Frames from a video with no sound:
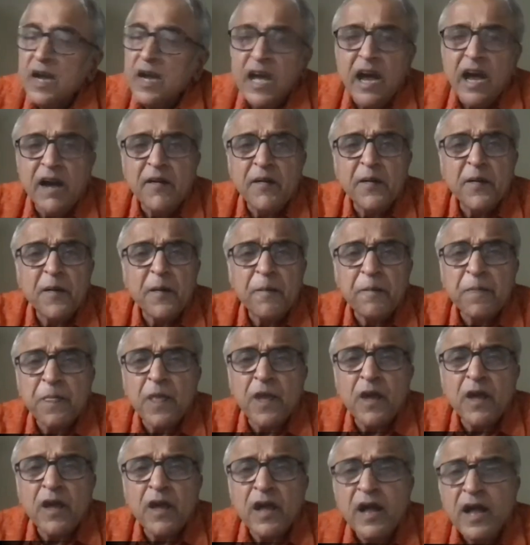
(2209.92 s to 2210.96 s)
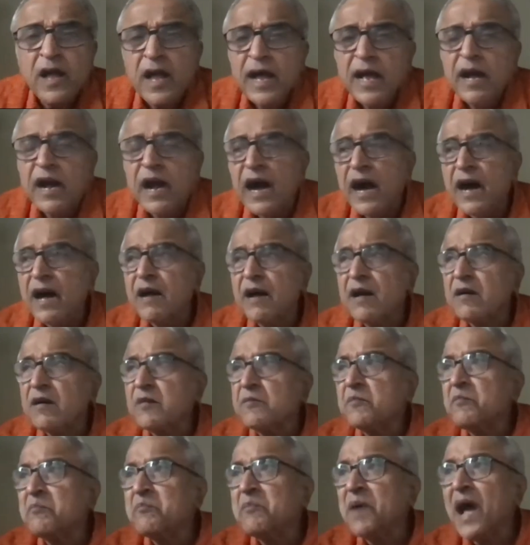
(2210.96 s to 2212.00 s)
uh, uh,
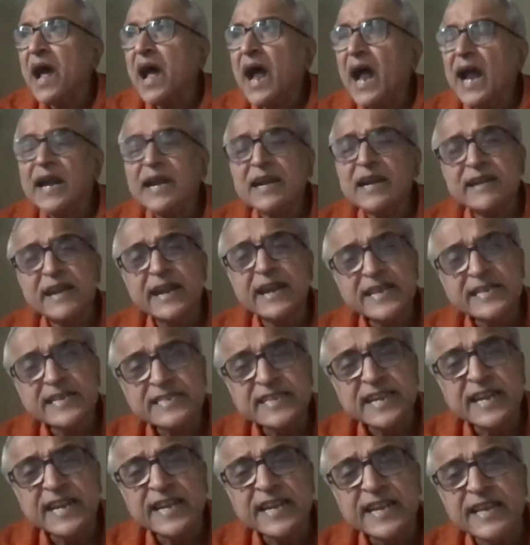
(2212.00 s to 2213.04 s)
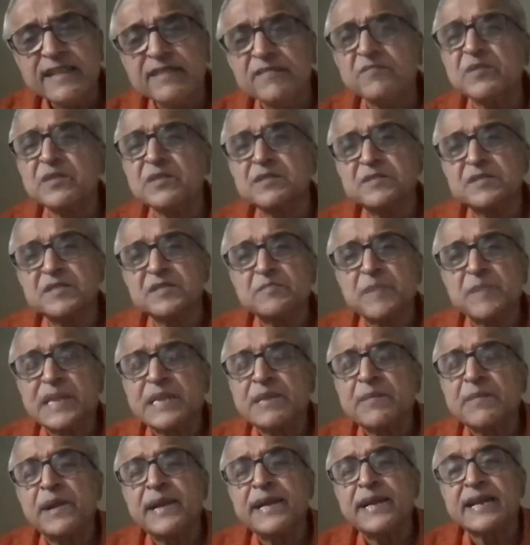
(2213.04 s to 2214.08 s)
and traditionally,
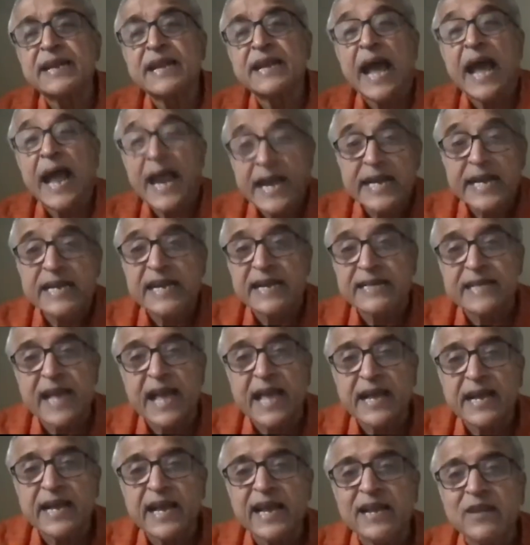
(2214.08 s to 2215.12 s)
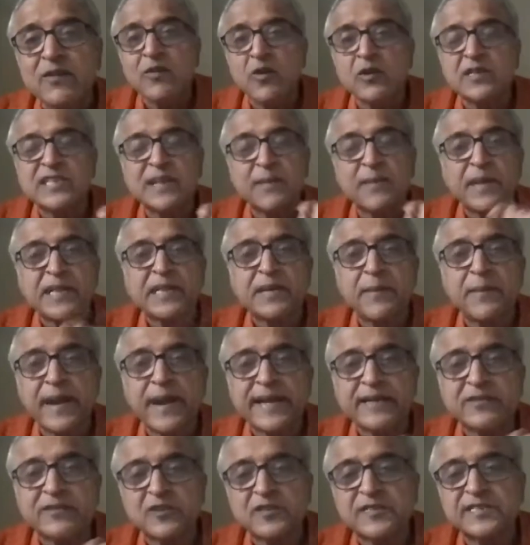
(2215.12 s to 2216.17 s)
mathematical ideas, I again don't say
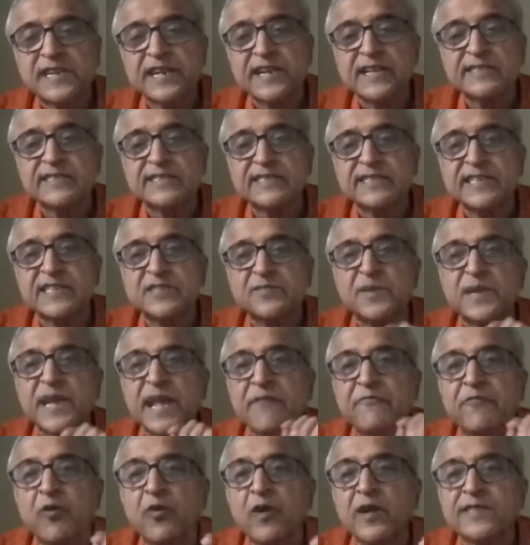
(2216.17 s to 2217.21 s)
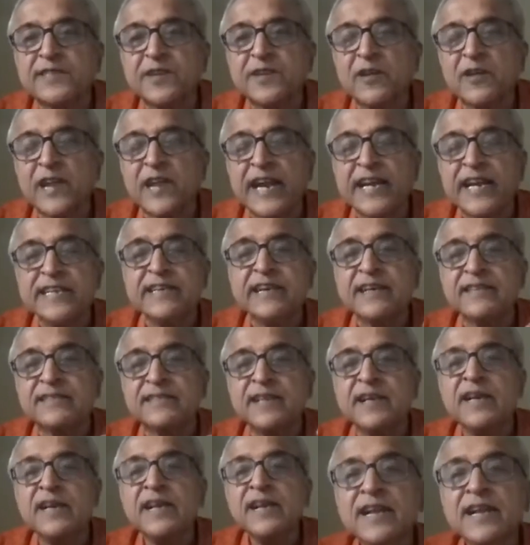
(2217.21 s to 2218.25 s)
mathematics or statistics, but I'm focusing on ideas.
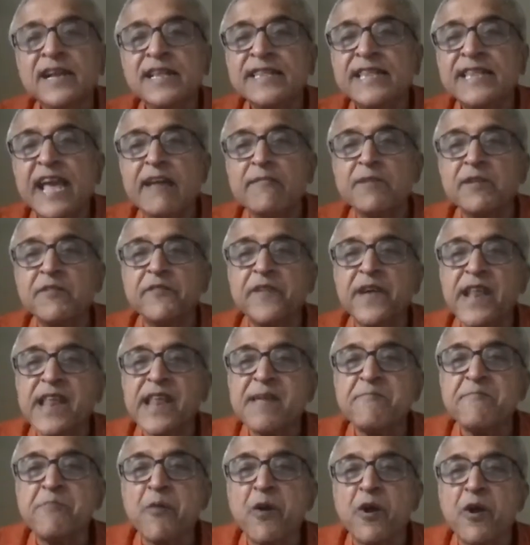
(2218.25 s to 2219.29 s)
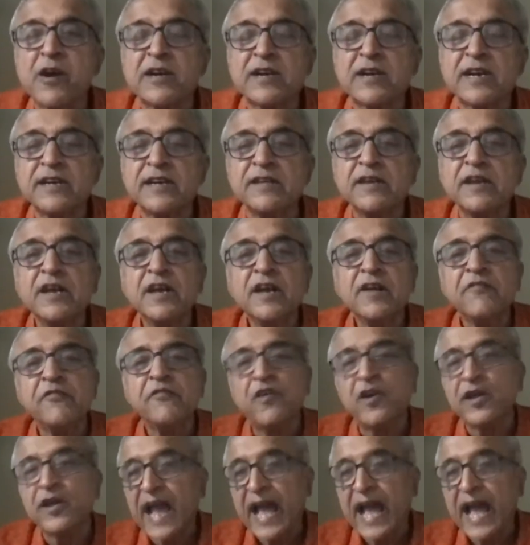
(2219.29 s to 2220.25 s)
They have been very important for